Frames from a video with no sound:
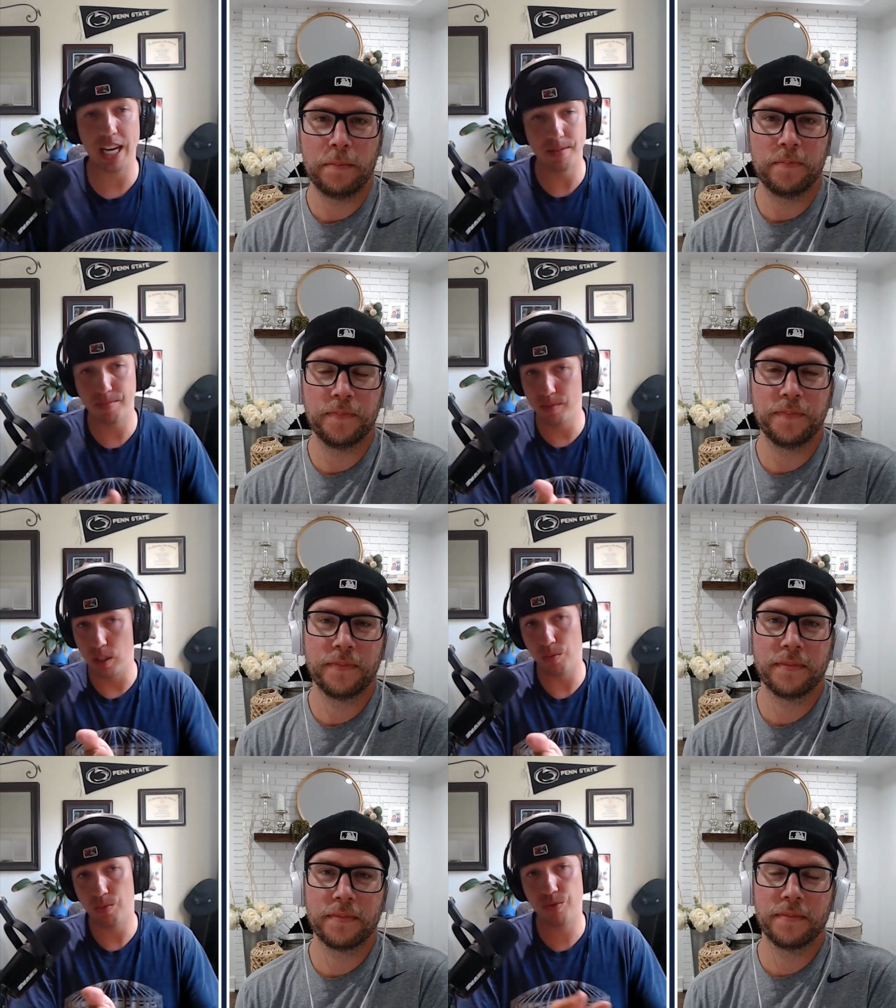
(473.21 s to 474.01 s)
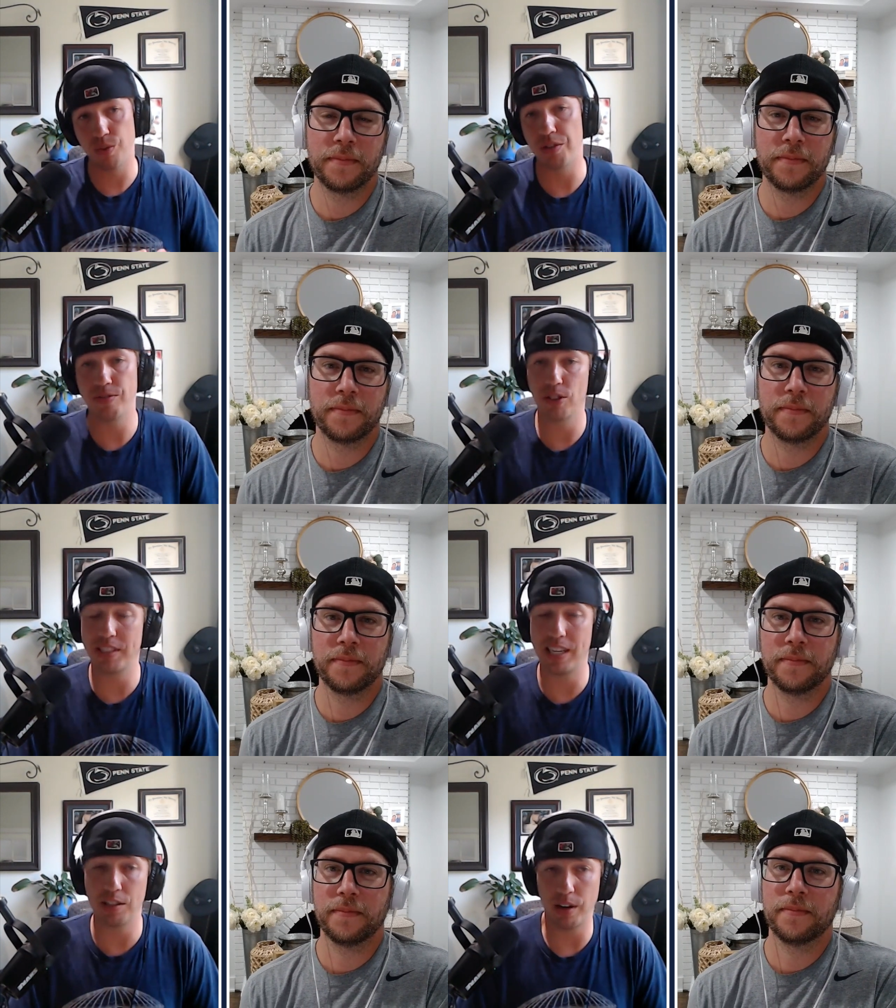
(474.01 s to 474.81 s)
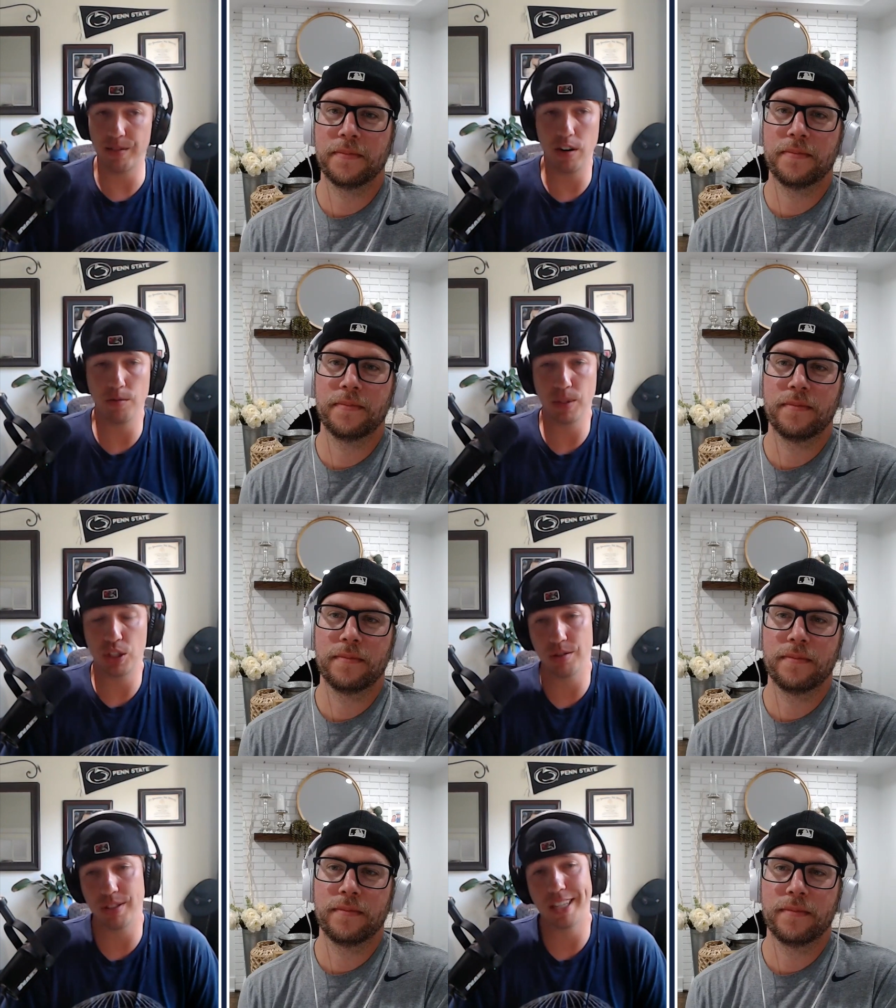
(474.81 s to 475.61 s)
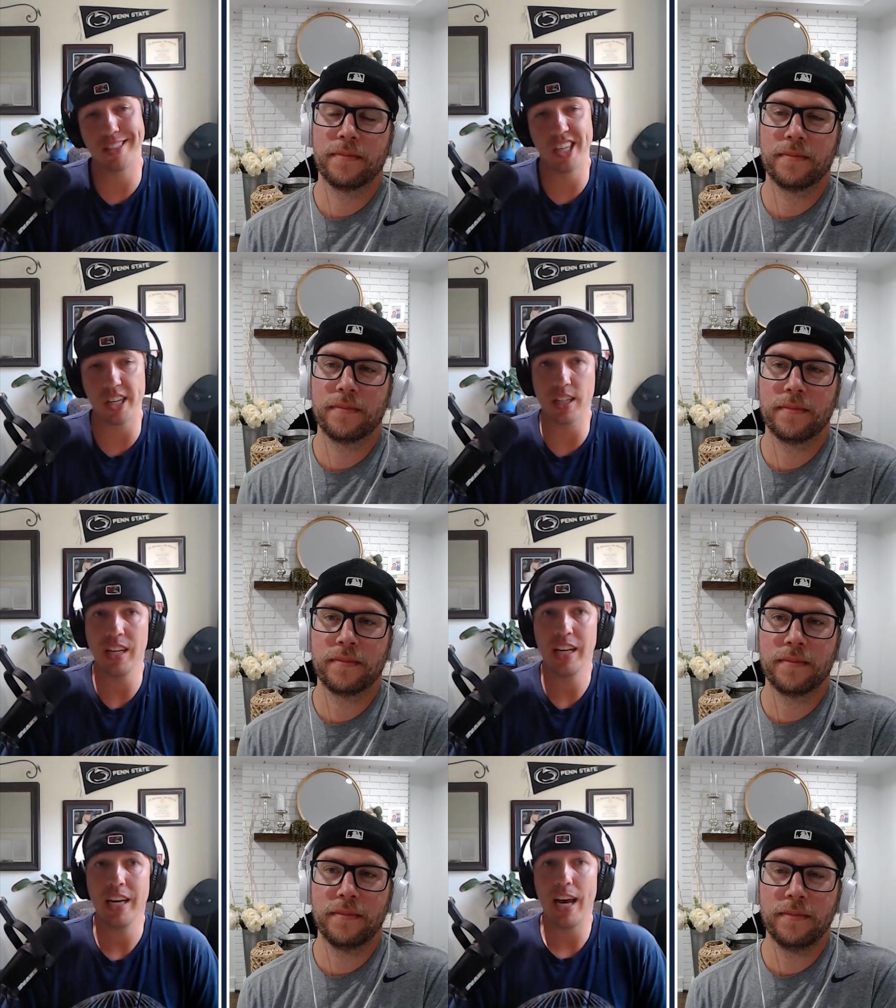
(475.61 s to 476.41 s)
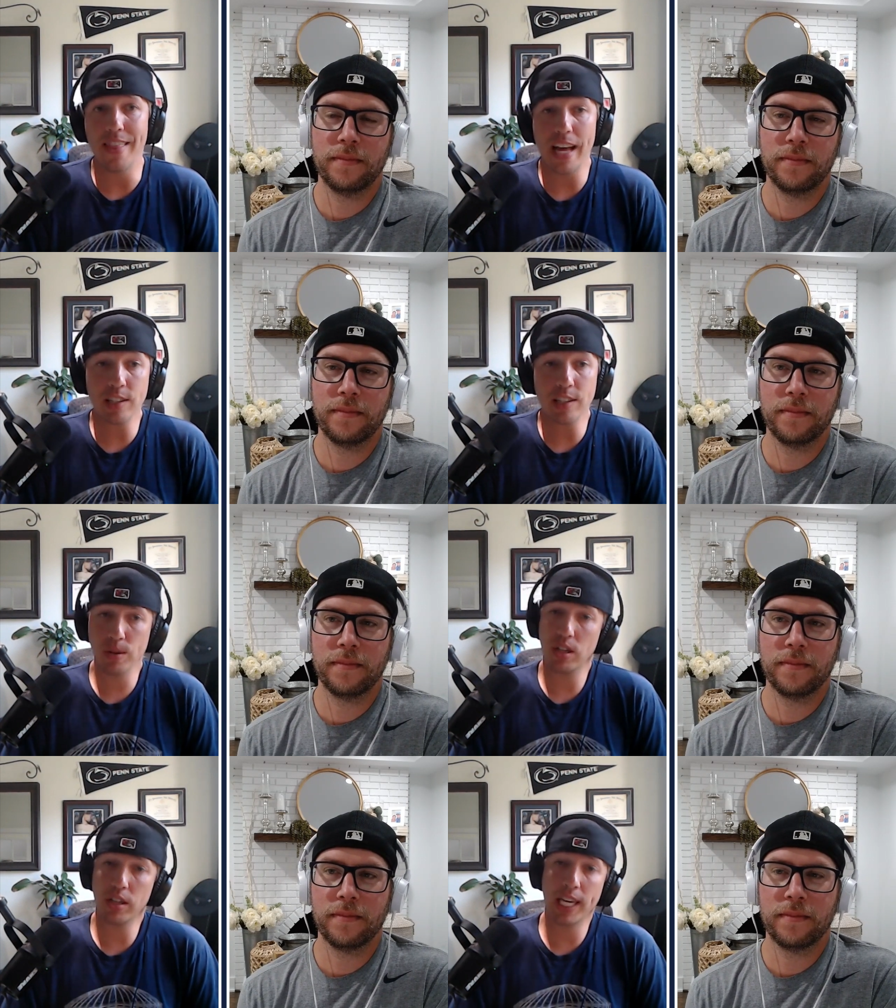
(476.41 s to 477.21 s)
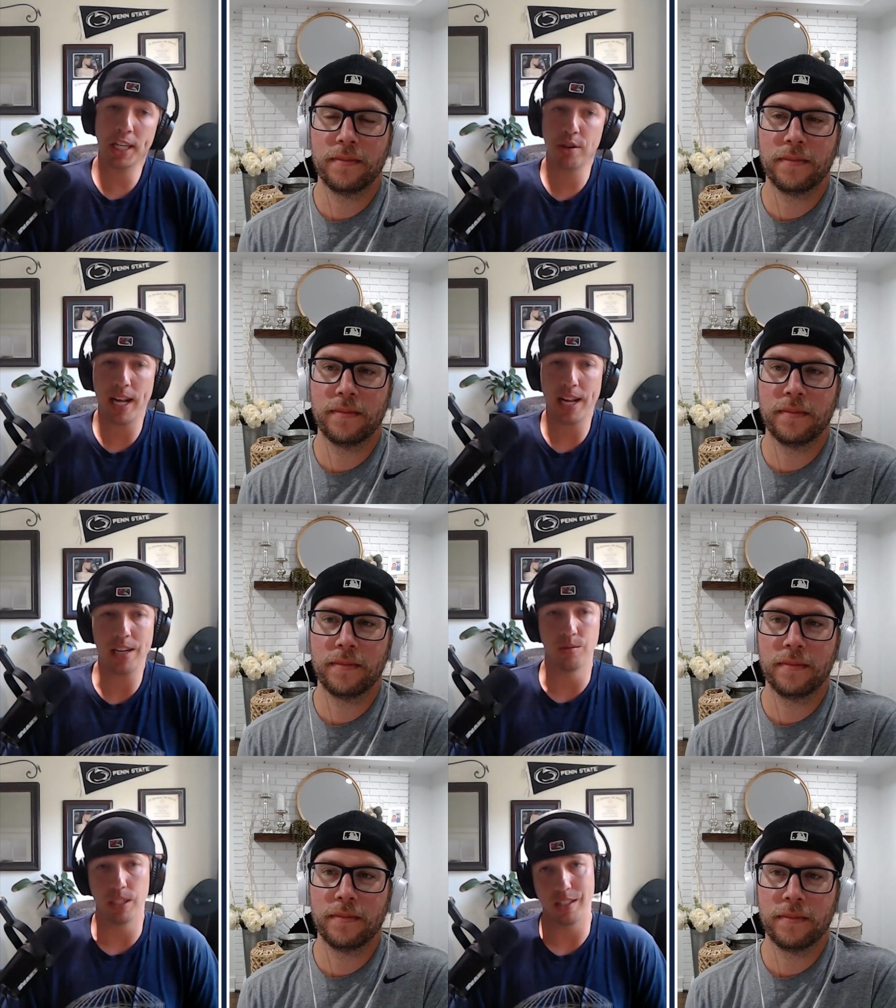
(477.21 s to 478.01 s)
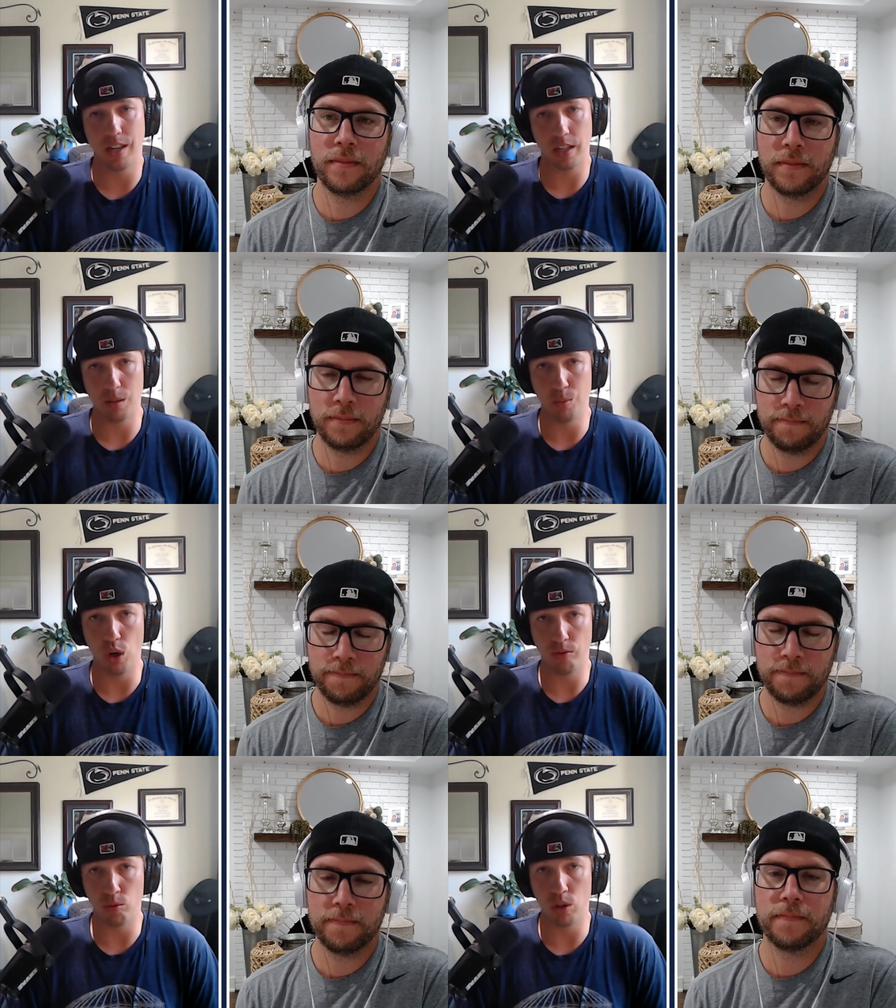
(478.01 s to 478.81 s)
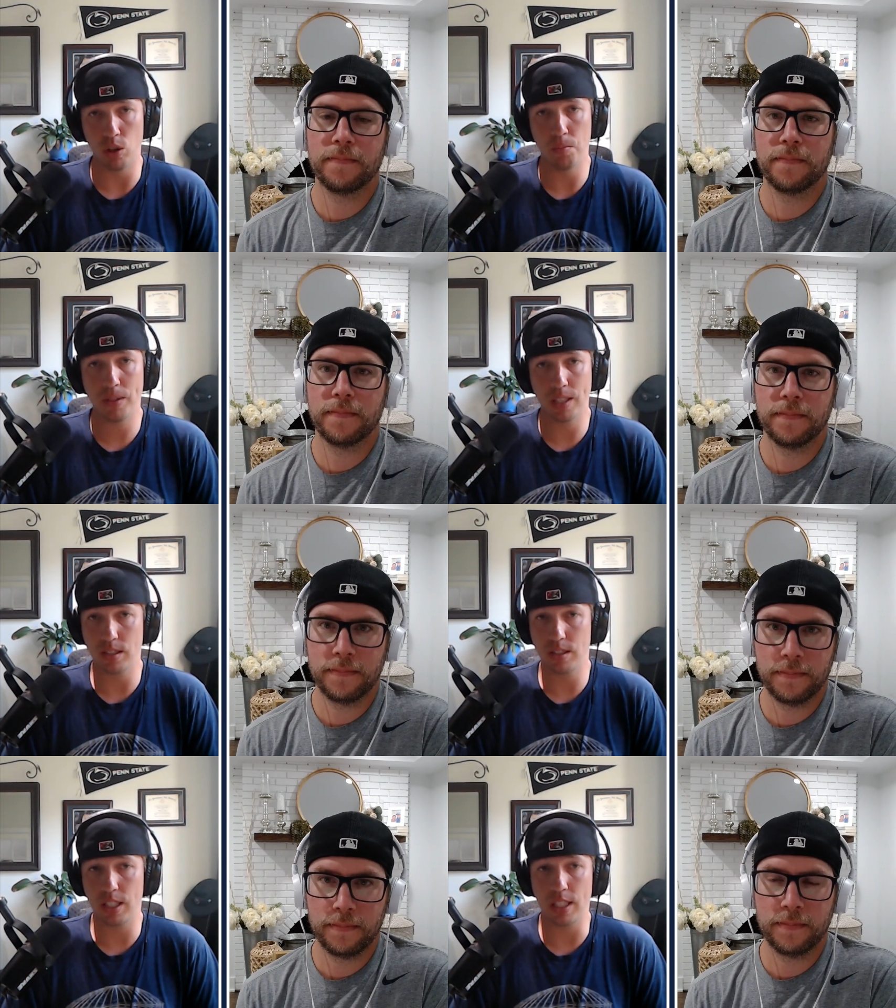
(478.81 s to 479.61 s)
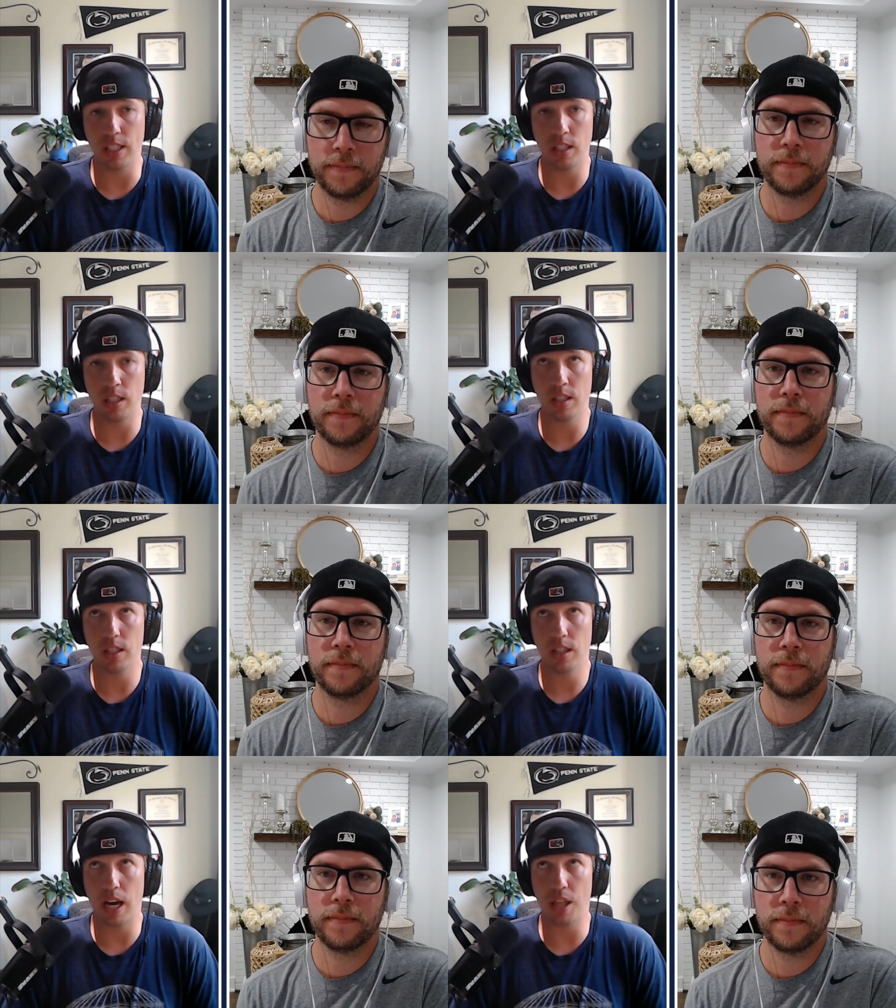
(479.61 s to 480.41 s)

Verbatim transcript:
Speaker 1: He had you know free first downs right in front of him. He chose not to take it, and that's when we saw Kaytron Allen really take on more of a role because he,